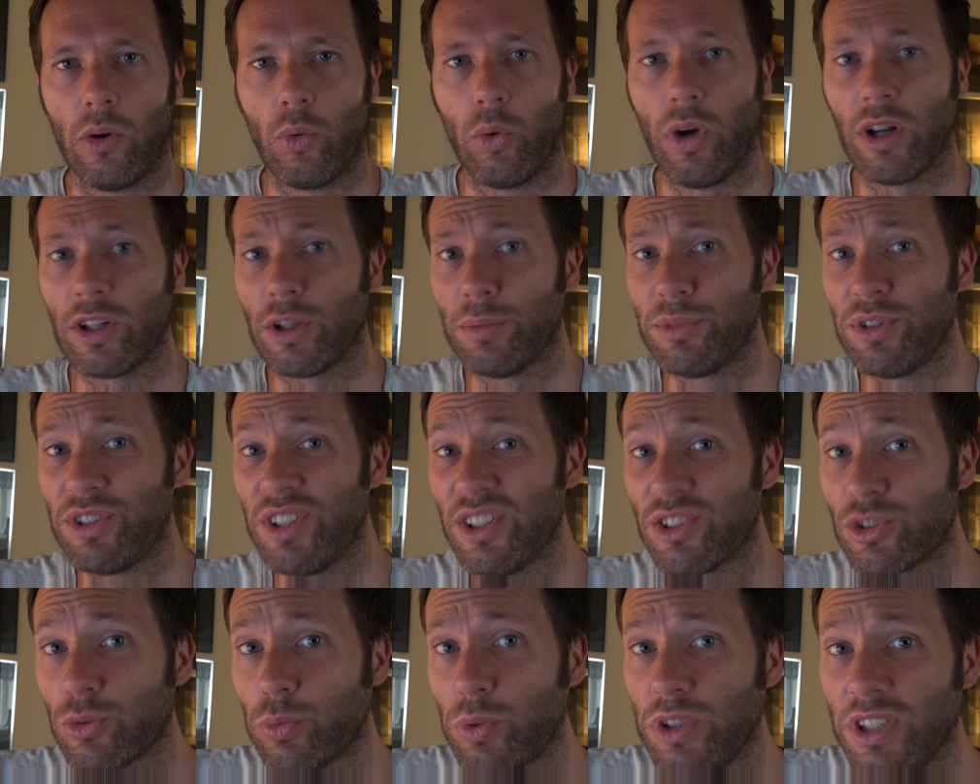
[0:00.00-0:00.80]
Welcome to
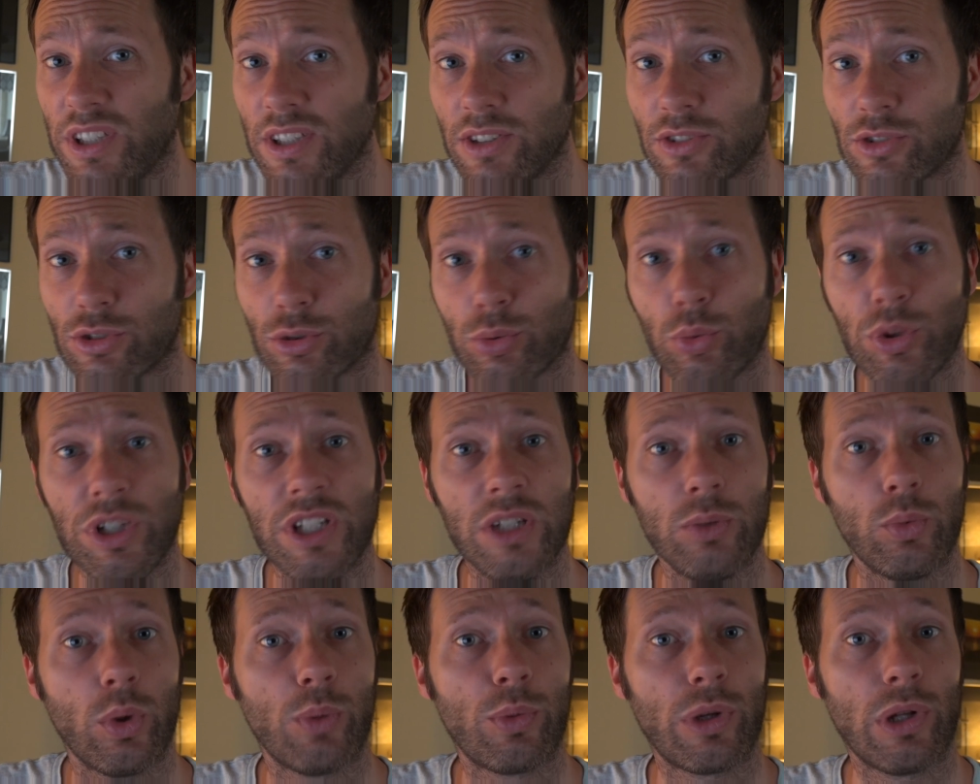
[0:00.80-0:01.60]
This Week in
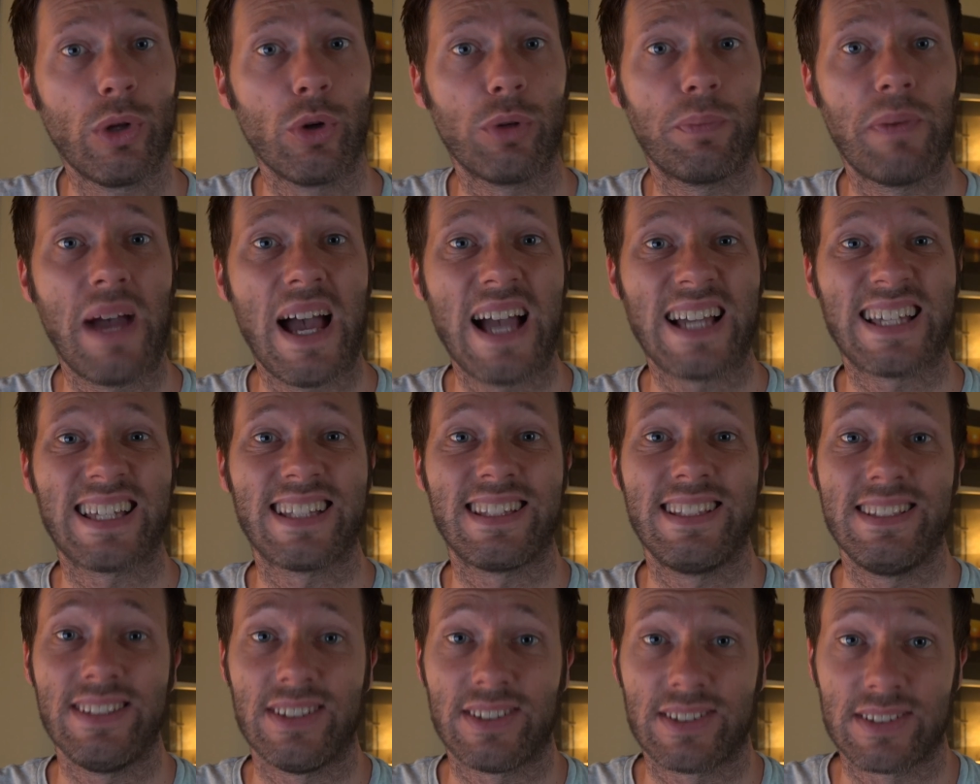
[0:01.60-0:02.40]
Sweden, where we look back
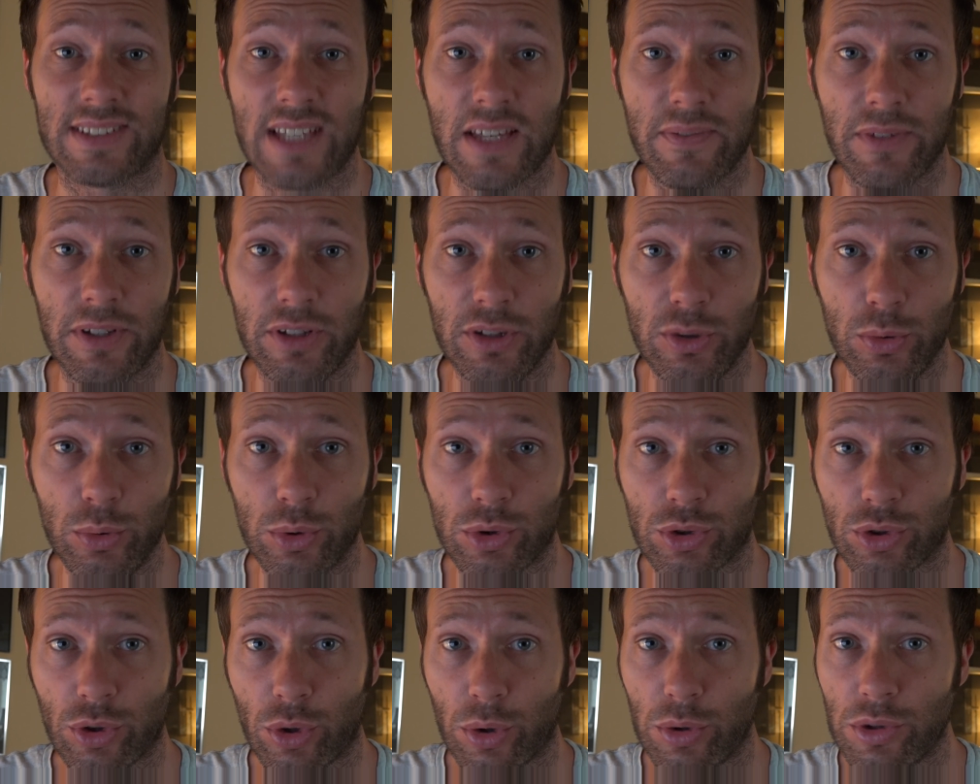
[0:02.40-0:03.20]
at the seven
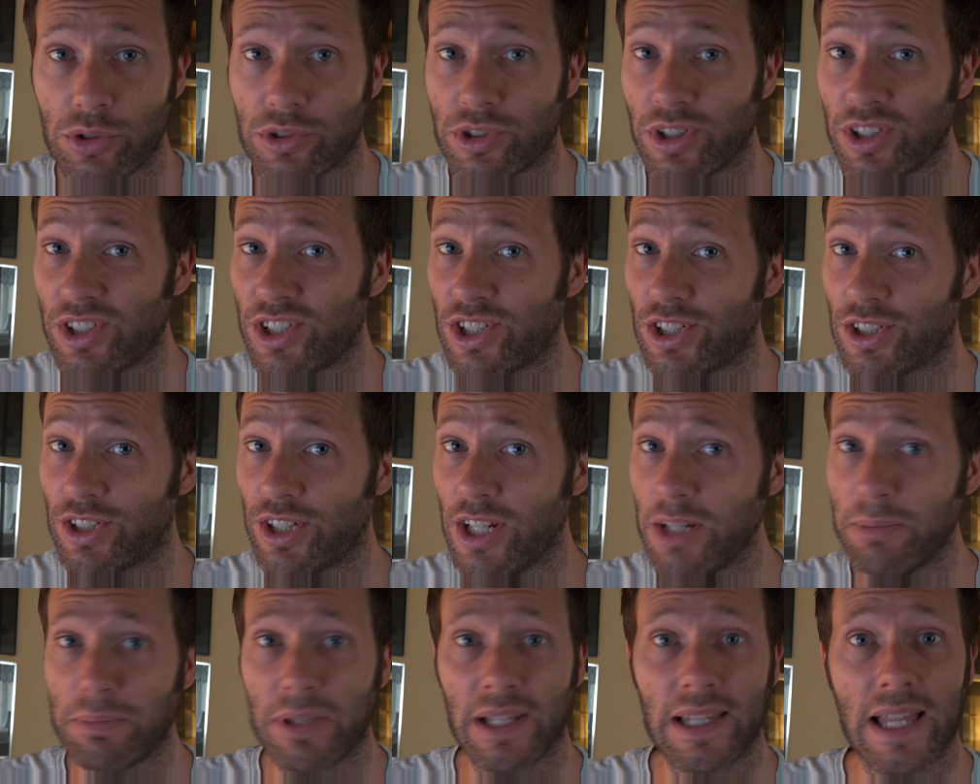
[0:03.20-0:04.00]
news stories that
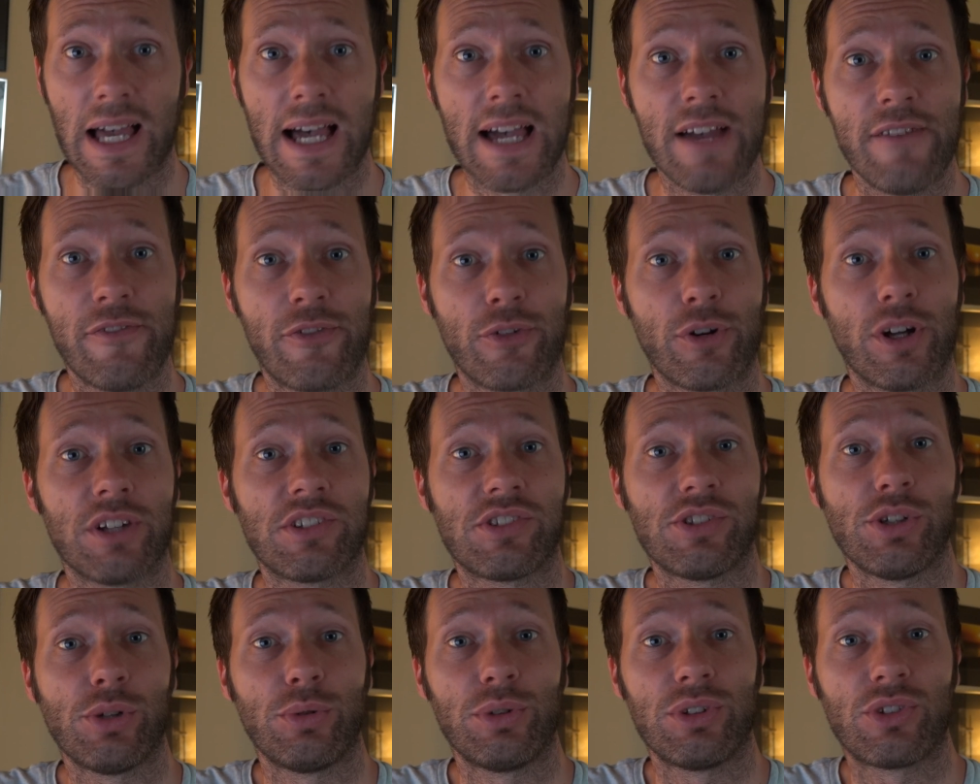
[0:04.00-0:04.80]
shaped the life for
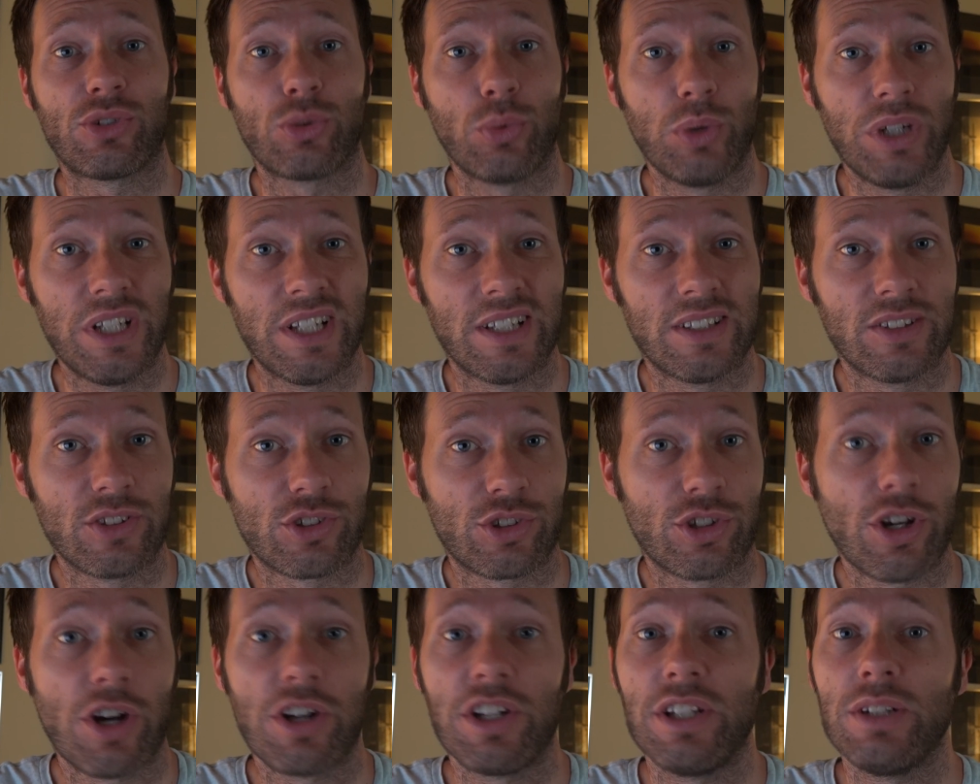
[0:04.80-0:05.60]
us here in Sweden,
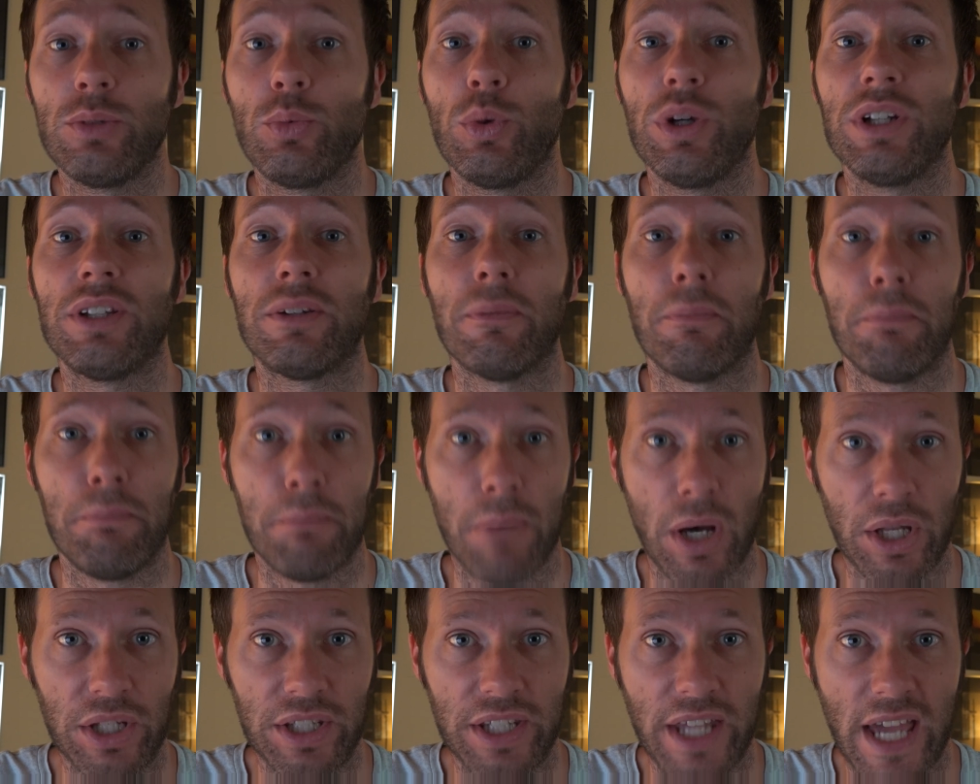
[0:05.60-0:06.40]
starting with
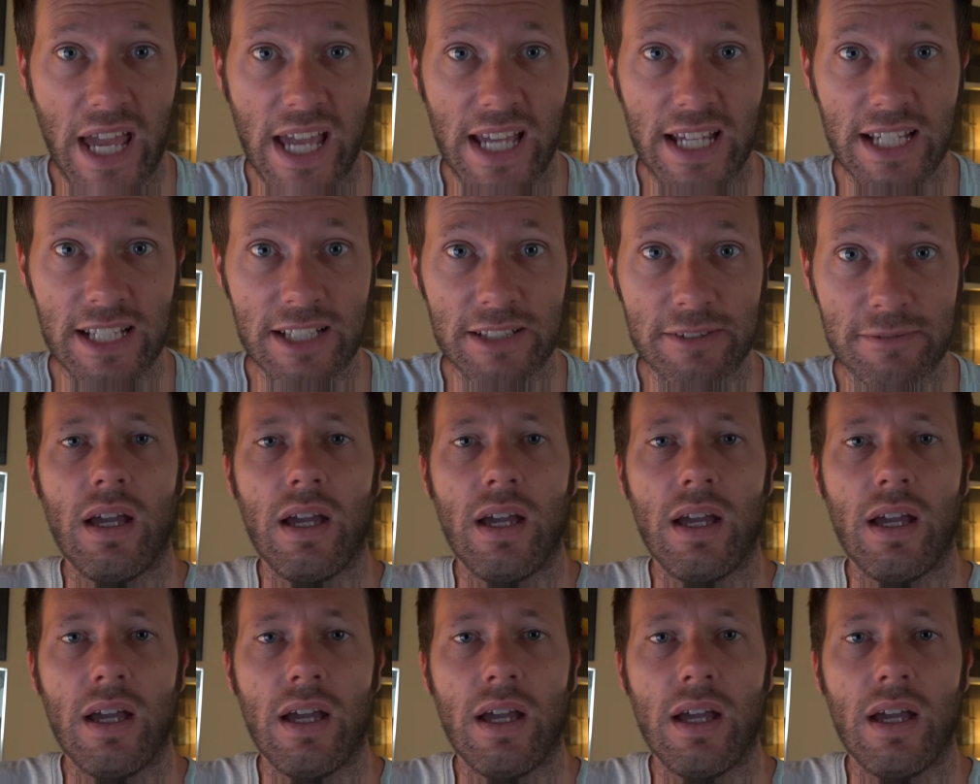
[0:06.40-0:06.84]
Monday.